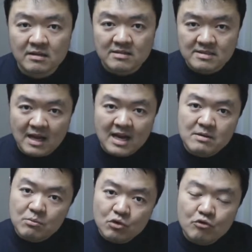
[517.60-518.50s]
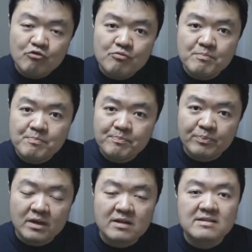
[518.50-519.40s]
did the side move.
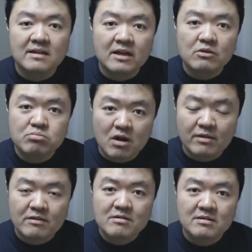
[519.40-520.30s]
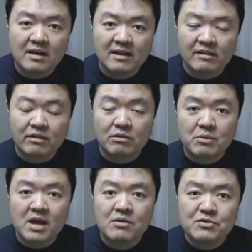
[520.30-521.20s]
It's a little brother. It's
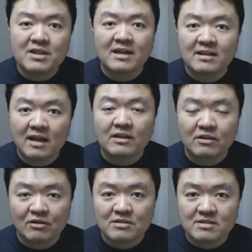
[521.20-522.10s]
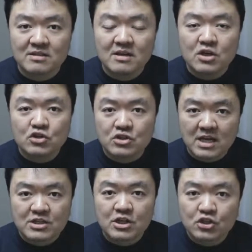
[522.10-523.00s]
$399.
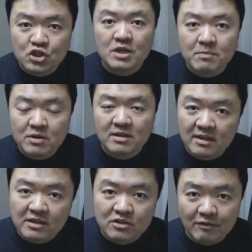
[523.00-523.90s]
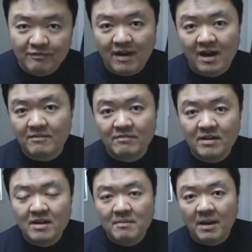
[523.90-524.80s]
So it's actually cheaper than Ninja
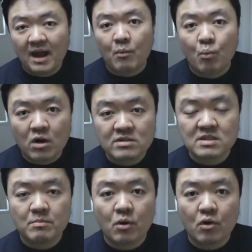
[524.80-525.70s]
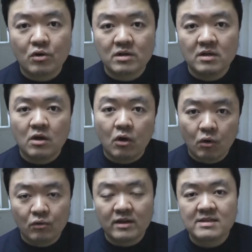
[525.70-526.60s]
5, but it won't support
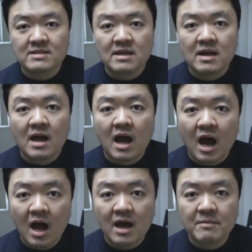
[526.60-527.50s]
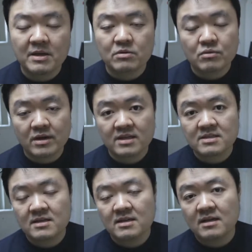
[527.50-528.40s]
all these high
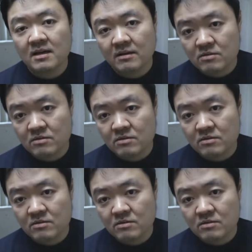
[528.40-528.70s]
bitrate